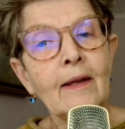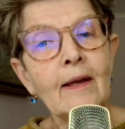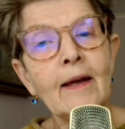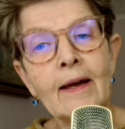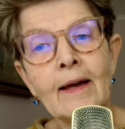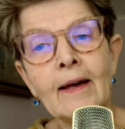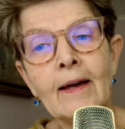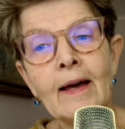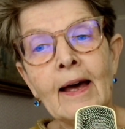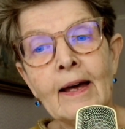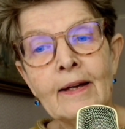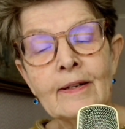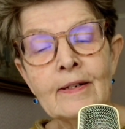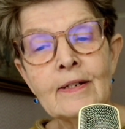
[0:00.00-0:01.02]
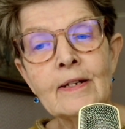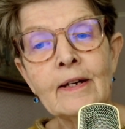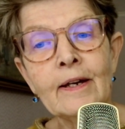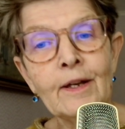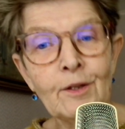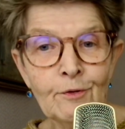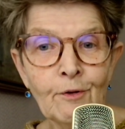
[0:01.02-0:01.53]
And
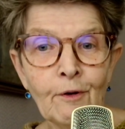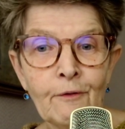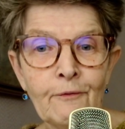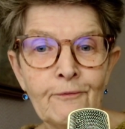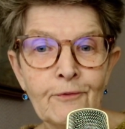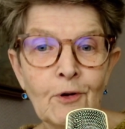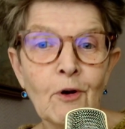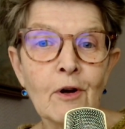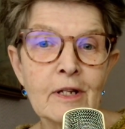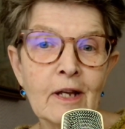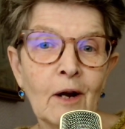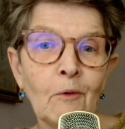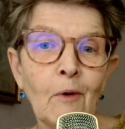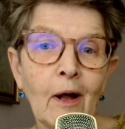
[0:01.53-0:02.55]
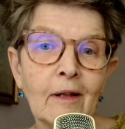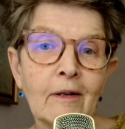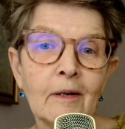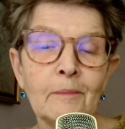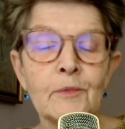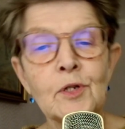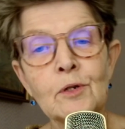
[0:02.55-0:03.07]
you of course are
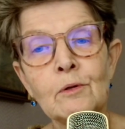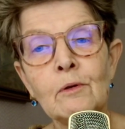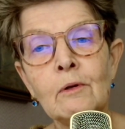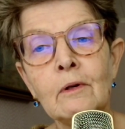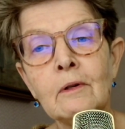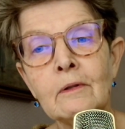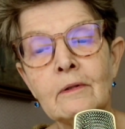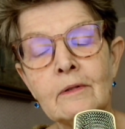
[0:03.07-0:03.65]
welcome to